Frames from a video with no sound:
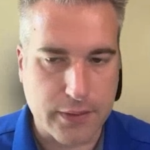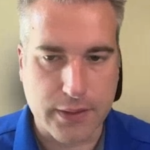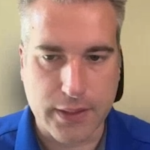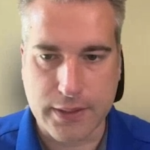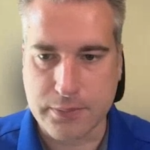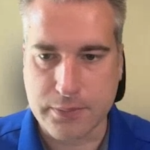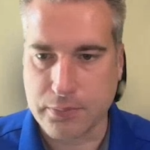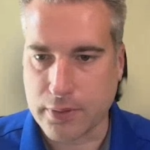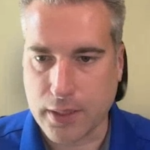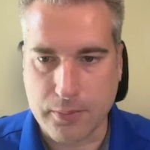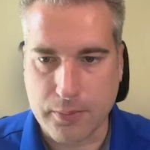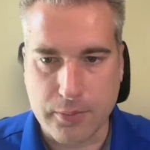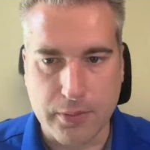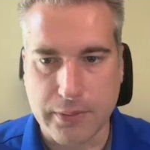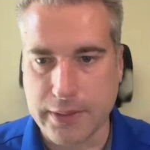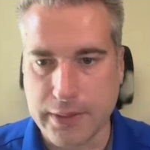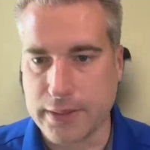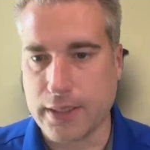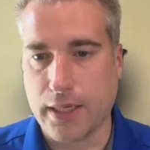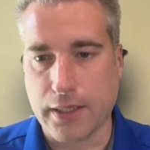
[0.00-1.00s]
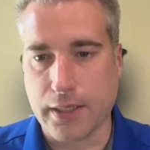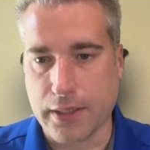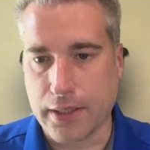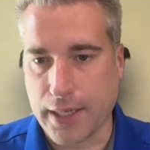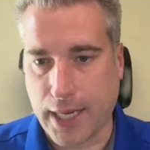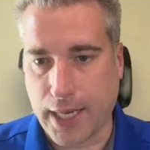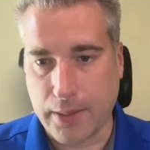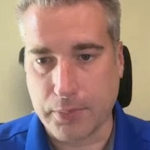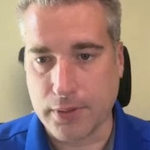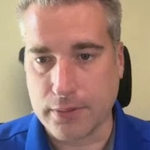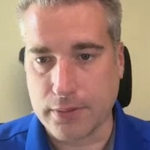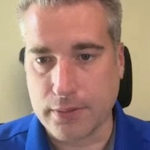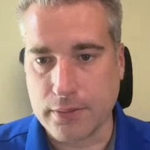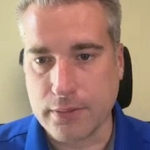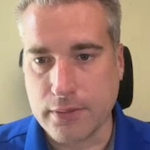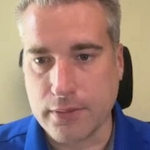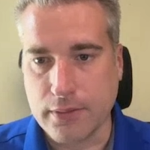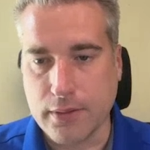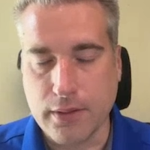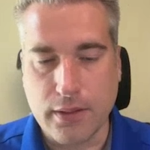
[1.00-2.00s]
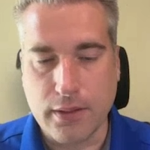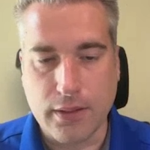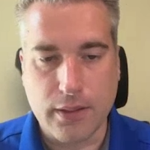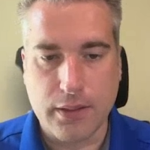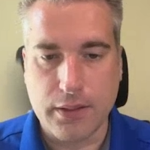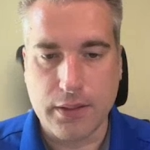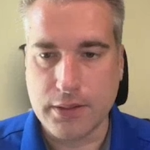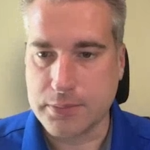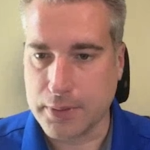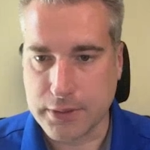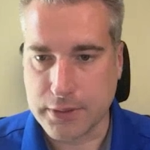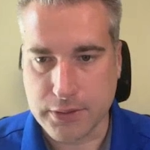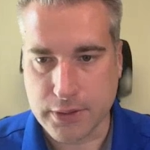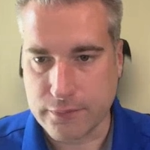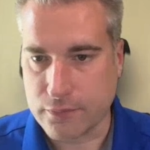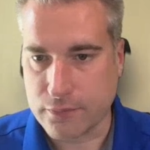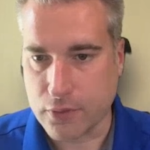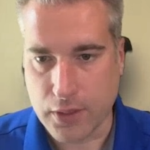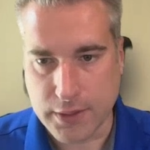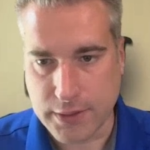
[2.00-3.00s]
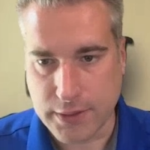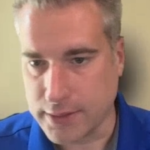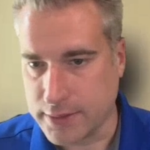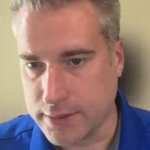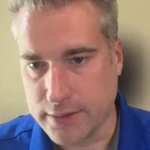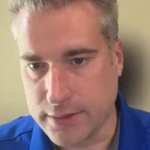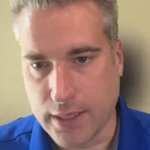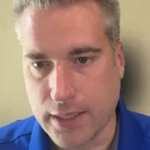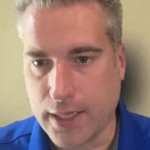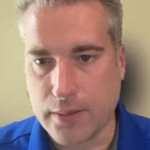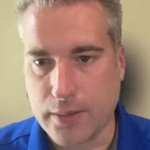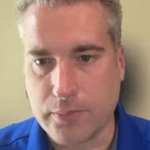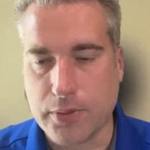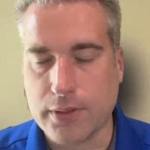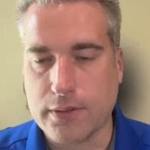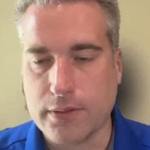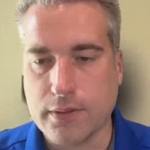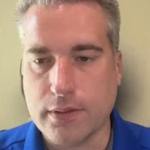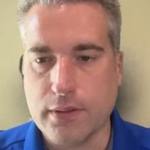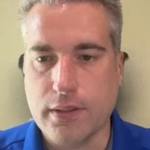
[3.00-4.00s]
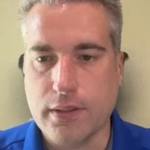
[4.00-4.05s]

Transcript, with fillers: it's probably not going to happen. Especially for us, it did not happen.